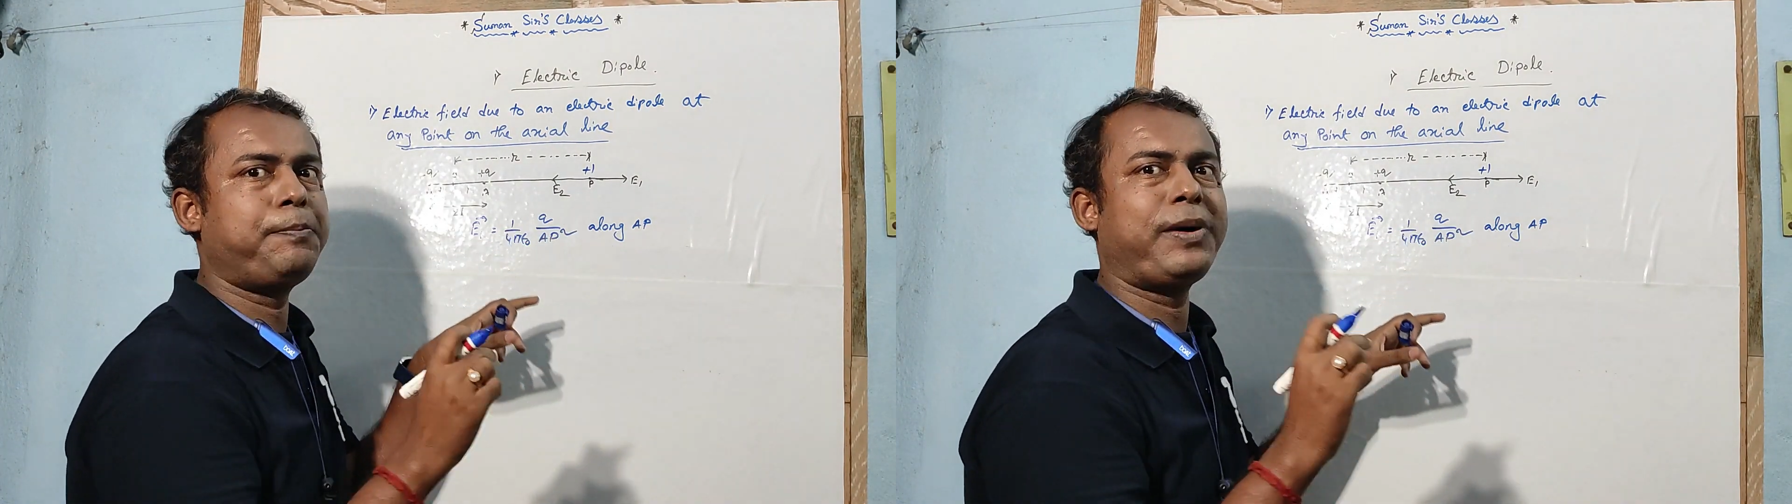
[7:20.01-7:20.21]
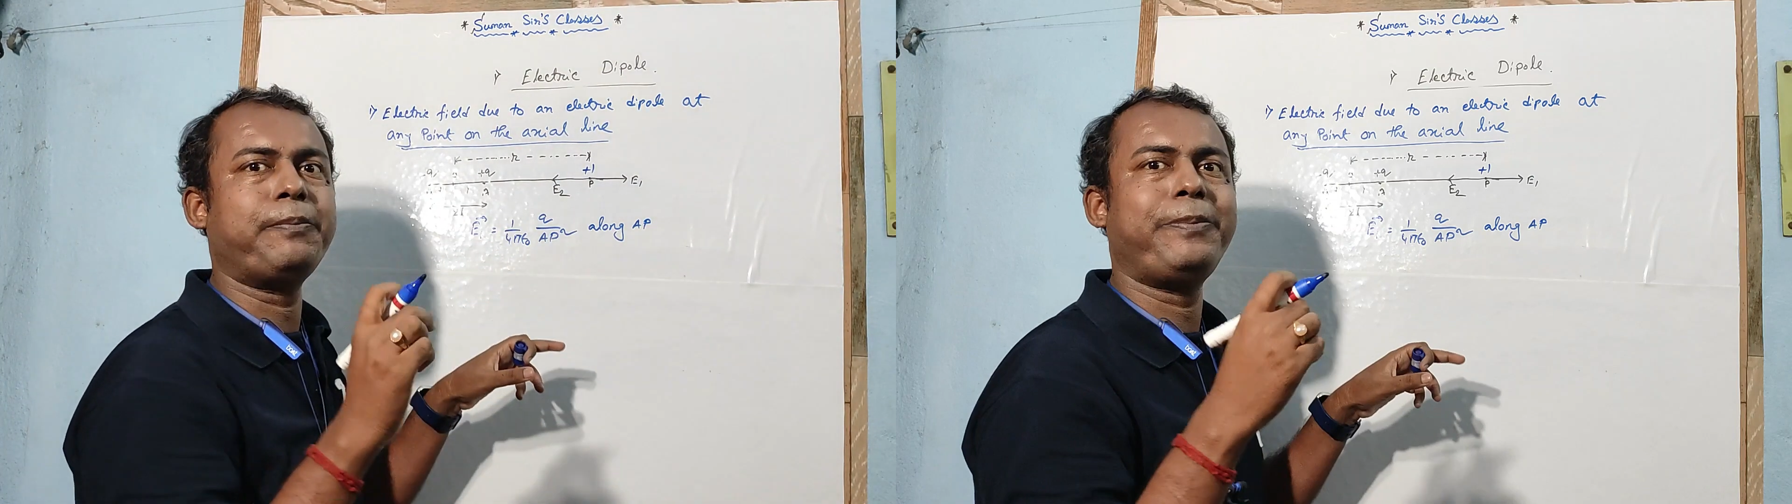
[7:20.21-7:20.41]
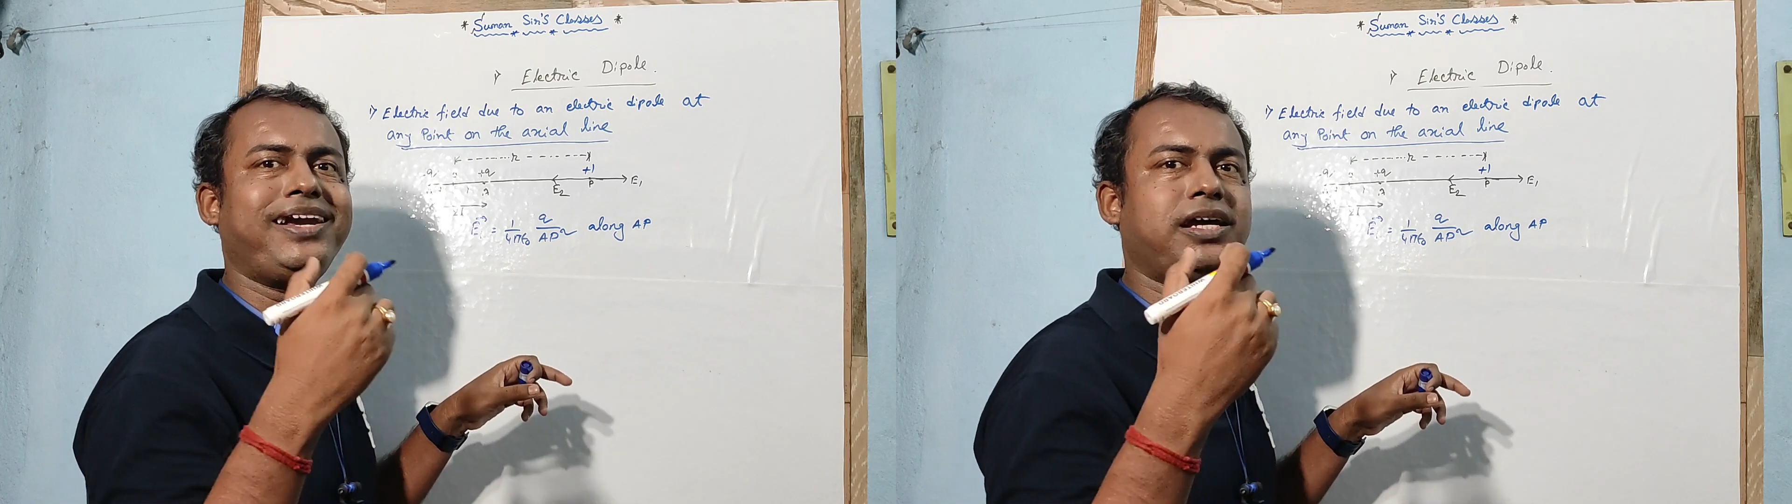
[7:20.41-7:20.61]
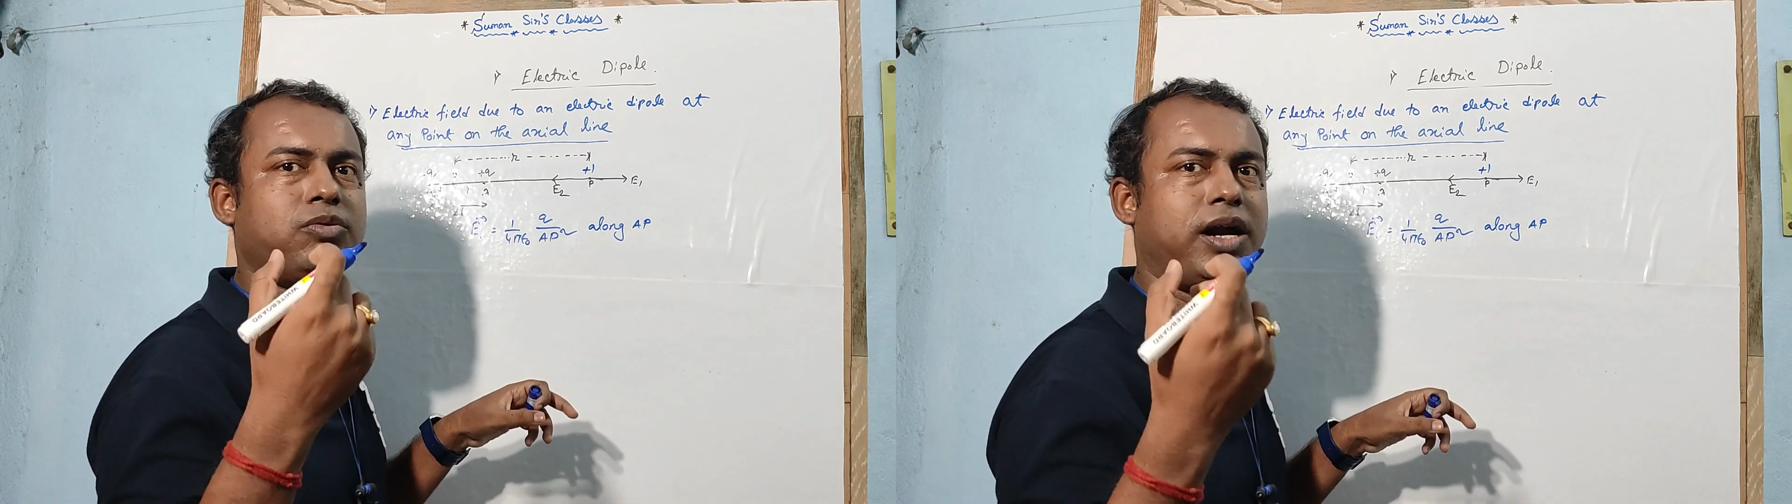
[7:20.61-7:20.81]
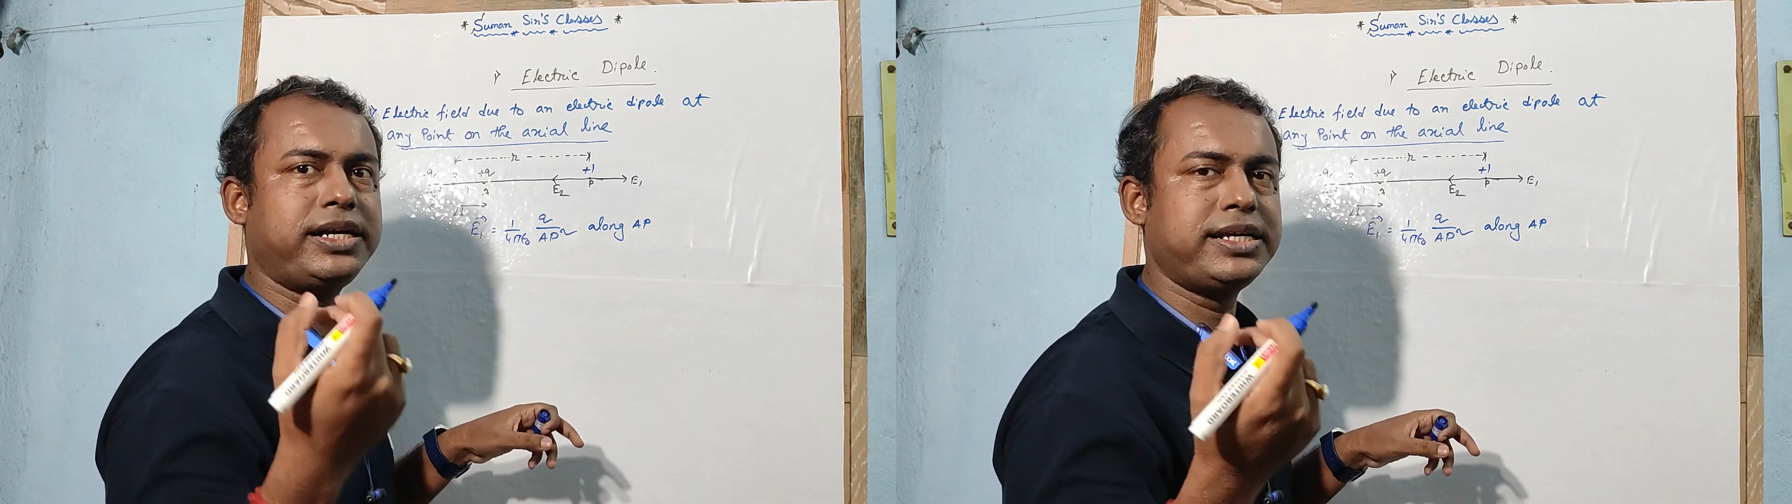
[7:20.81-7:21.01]

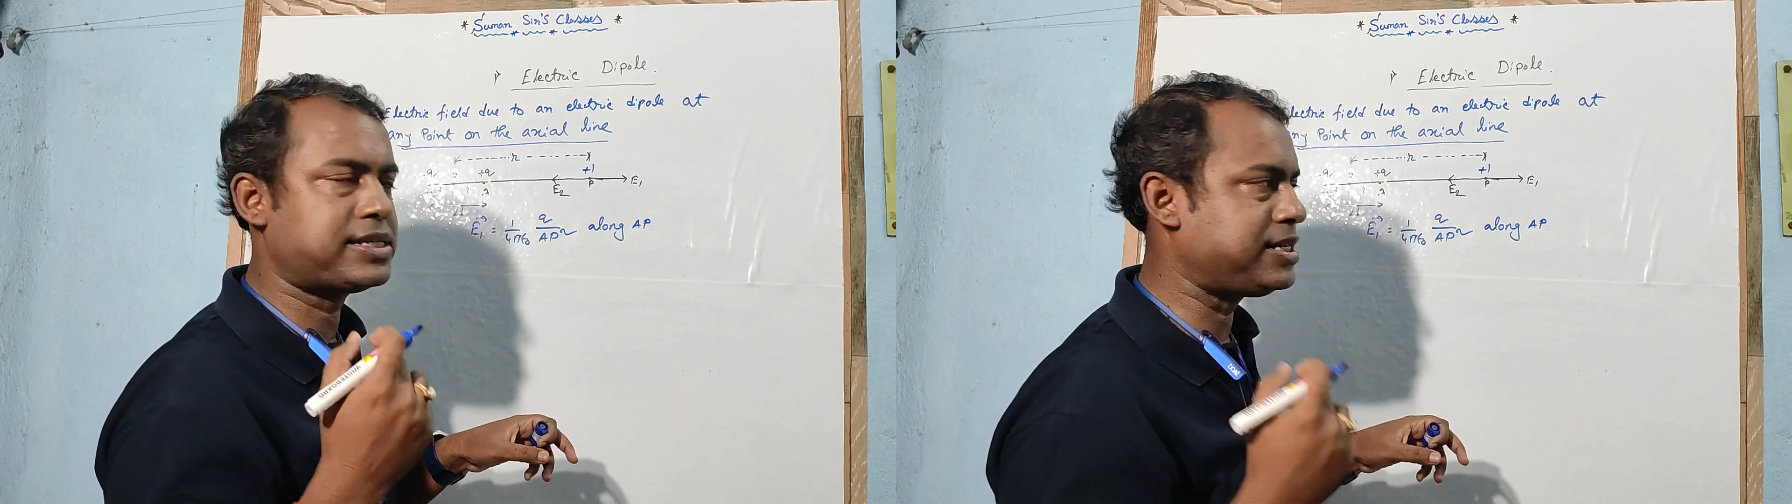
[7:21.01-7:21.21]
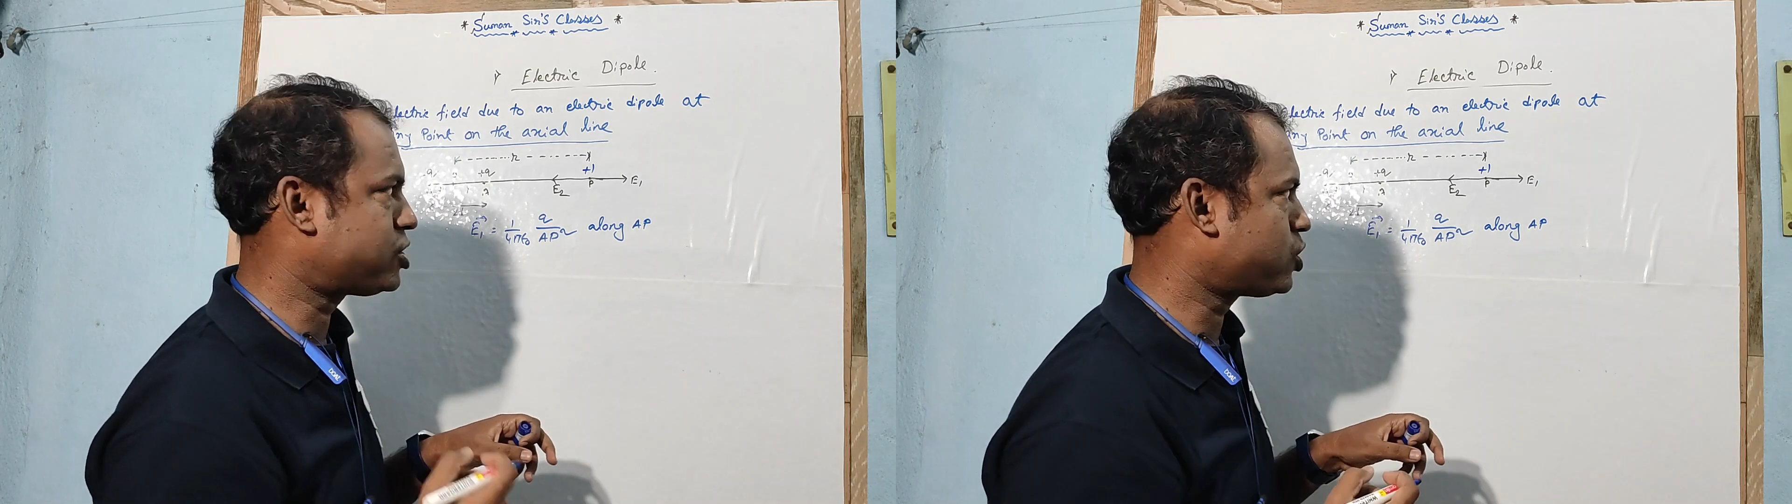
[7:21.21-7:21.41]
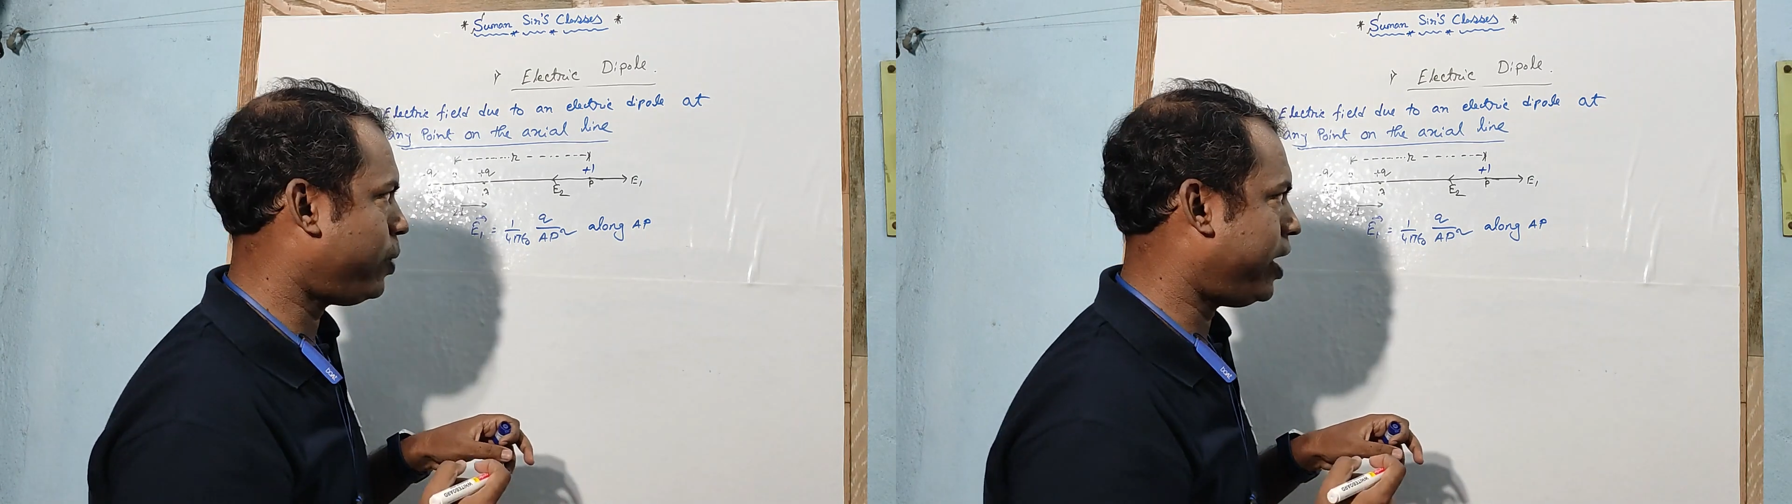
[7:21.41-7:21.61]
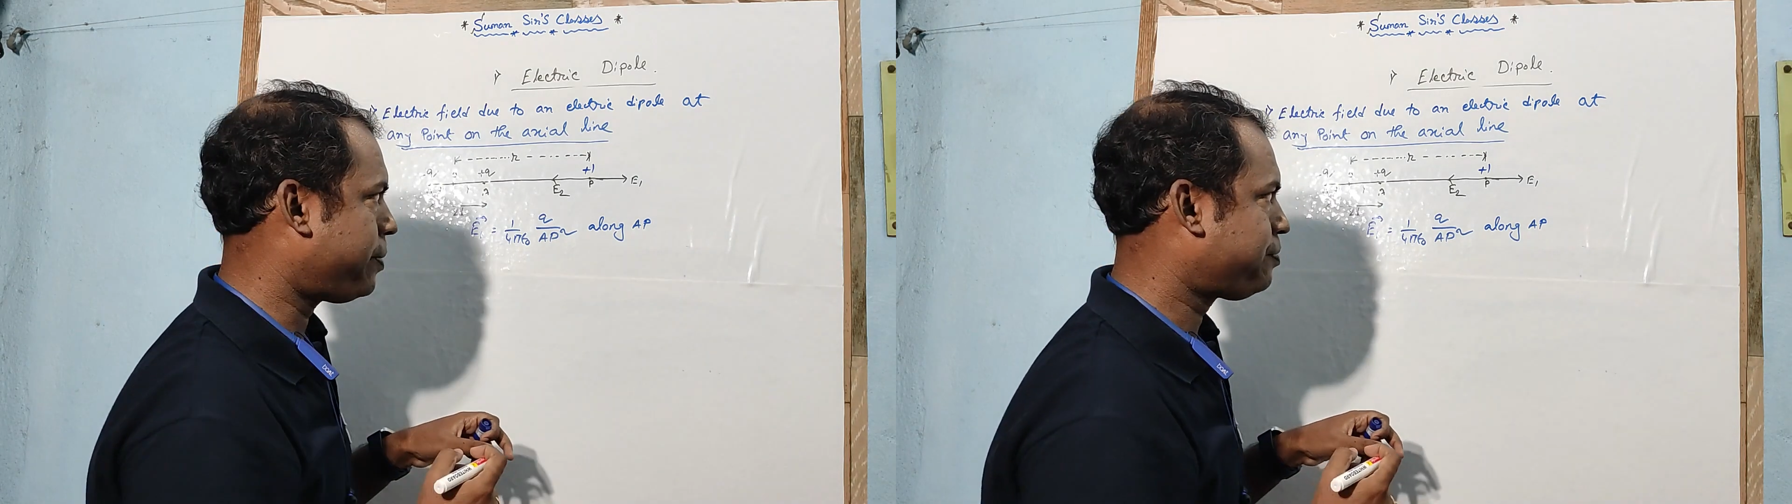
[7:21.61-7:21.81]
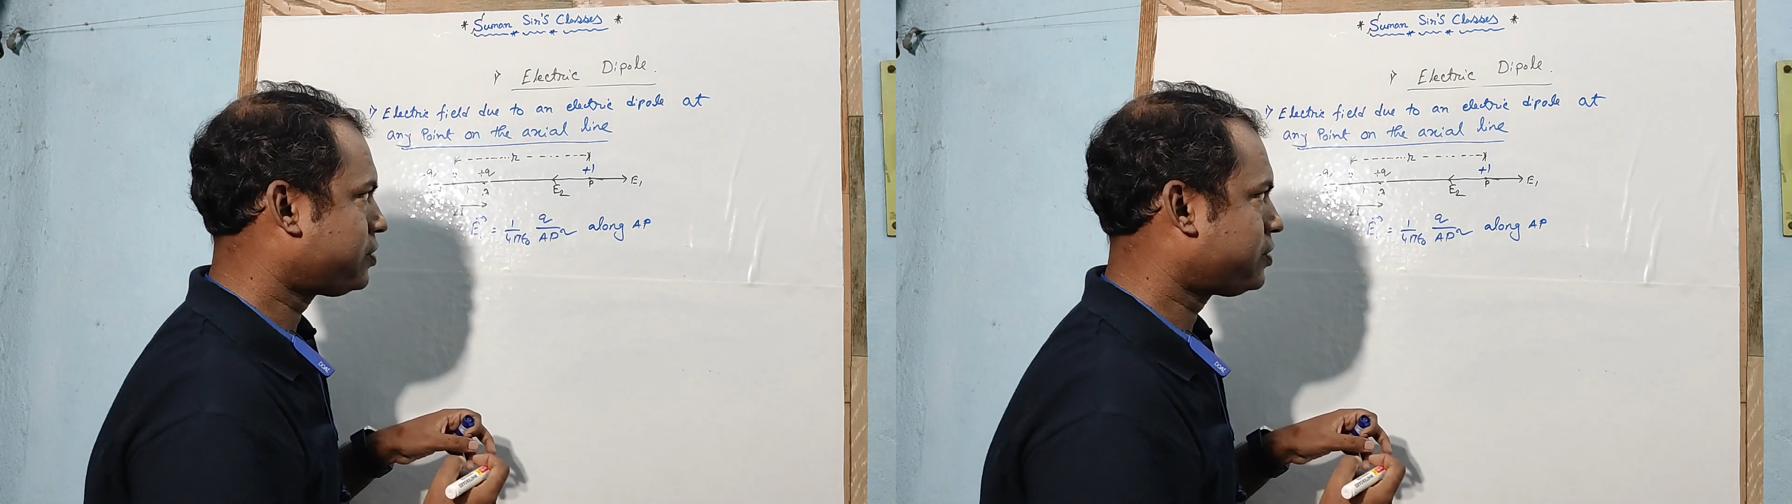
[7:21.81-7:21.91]
perpendicular distance square.